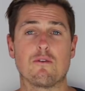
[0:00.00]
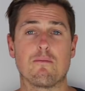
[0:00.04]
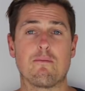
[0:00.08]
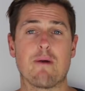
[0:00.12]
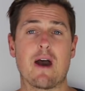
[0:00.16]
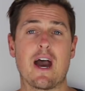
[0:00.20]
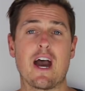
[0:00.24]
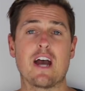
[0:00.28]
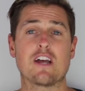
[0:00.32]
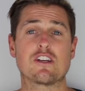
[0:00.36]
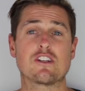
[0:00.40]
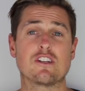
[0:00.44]
your
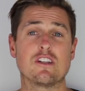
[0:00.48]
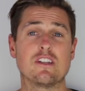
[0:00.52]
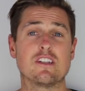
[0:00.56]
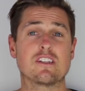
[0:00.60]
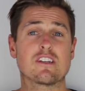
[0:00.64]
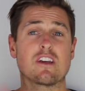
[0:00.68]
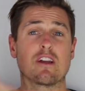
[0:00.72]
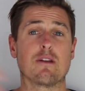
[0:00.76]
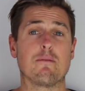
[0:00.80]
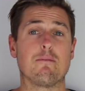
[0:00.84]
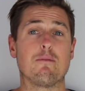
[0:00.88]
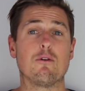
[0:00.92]
passion
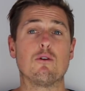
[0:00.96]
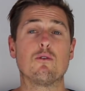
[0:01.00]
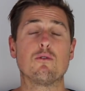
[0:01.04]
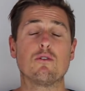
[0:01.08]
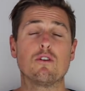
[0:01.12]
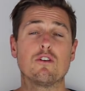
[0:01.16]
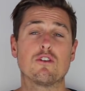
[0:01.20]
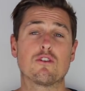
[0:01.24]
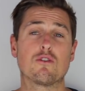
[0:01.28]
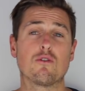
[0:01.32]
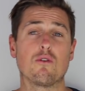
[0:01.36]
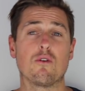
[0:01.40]
is going to pull
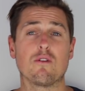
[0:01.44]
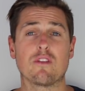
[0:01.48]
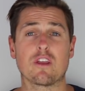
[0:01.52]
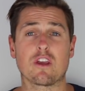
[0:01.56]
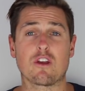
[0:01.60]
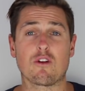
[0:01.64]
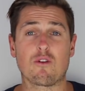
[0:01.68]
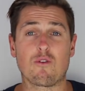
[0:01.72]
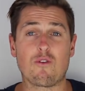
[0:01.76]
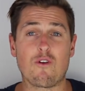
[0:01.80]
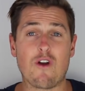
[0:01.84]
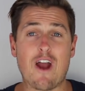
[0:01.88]
you through all the
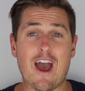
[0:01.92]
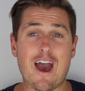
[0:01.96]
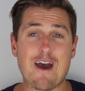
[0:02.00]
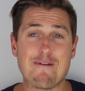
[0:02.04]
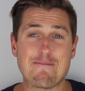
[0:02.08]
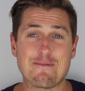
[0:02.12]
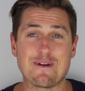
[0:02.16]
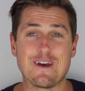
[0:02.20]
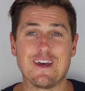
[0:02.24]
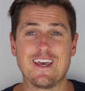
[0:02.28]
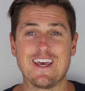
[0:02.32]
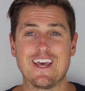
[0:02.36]

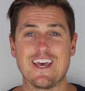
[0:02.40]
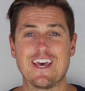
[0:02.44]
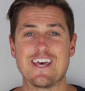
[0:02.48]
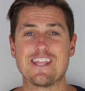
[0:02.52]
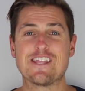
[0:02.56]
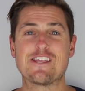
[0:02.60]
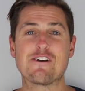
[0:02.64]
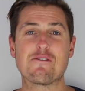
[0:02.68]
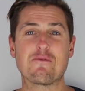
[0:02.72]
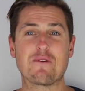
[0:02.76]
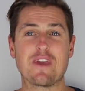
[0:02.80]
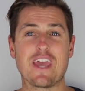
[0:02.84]
crap
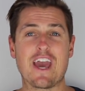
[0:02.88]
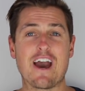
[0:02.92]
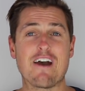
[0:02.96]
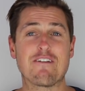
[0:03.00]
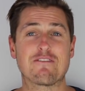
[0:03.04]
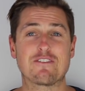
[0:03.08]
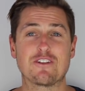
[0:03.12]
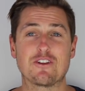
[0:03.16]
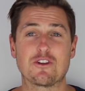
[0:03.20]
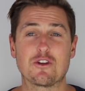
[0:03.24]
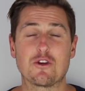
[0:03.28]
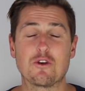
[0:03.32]
that we
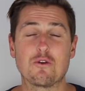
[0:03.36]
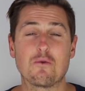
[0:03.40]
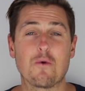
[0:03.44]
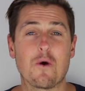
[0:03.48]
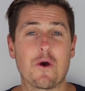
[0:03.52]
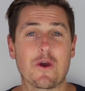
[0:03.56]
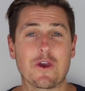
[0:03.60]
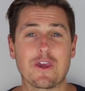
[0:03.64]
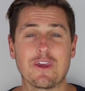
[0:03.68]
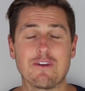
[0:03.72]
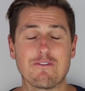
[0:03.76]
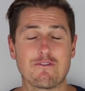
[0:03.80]
have to do
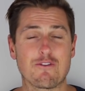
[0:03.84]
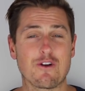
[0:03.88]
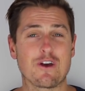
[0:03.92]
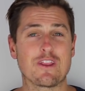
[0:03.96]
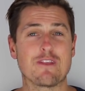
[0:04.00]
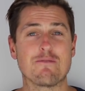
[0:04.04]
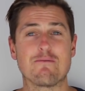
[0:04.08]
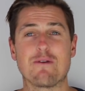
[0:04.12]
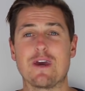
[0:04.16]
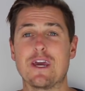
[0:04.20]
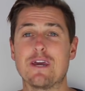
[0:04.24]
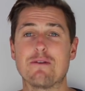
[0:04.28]
working for
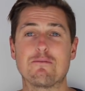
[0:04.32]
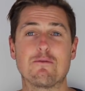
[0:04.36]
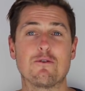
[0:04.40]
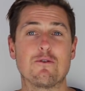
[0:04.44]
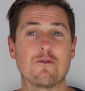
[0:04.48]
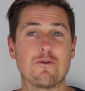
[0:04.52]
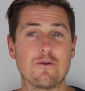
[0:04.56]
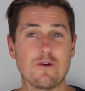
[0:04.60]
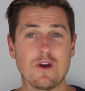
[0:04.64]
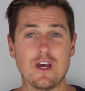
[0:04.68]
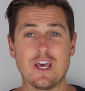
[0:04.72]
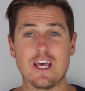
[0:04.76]
other
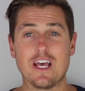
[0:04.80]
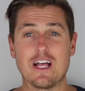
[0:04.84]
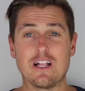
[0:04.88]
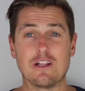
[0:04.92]
people,